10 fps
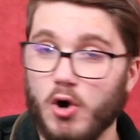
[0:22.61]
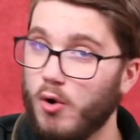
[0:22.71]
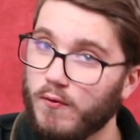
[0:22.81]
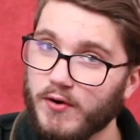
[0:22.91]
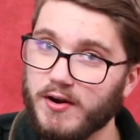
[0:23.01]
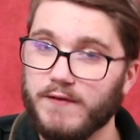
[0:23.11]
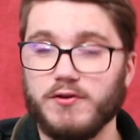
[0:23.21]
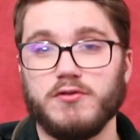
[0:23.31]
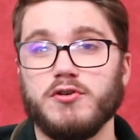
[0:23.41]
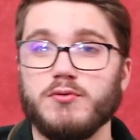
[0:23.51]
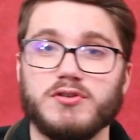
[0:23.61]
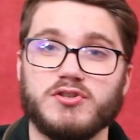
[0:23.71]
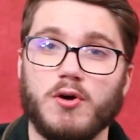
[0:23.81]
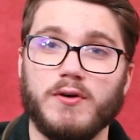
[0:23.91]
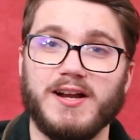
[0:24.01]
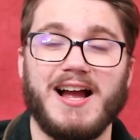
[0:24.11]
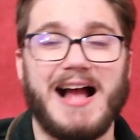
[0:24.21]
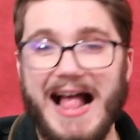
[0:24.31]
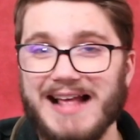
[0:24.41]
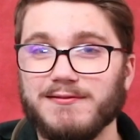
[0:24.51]
over, if you're new to soloing, I
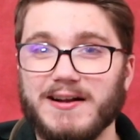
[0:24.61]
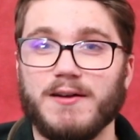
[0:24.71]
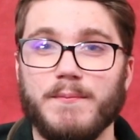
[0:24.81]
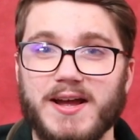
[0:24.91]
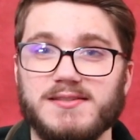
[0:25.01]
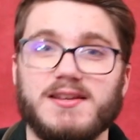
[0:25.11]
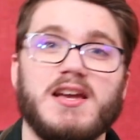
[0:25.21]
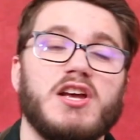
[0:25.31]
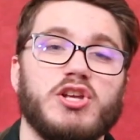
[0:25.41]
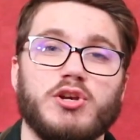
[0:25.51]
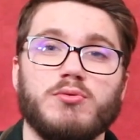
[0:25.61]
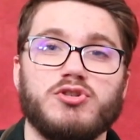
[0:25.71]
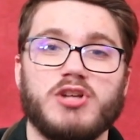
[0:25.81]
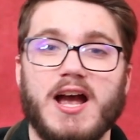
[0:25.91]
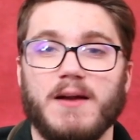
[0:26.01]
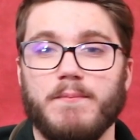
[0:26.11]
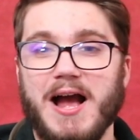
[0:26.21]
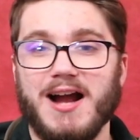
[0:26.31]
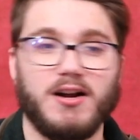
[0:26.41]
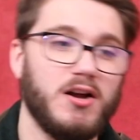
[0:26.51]
highly recommend you check
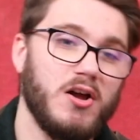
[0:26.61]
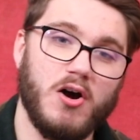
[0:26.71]
back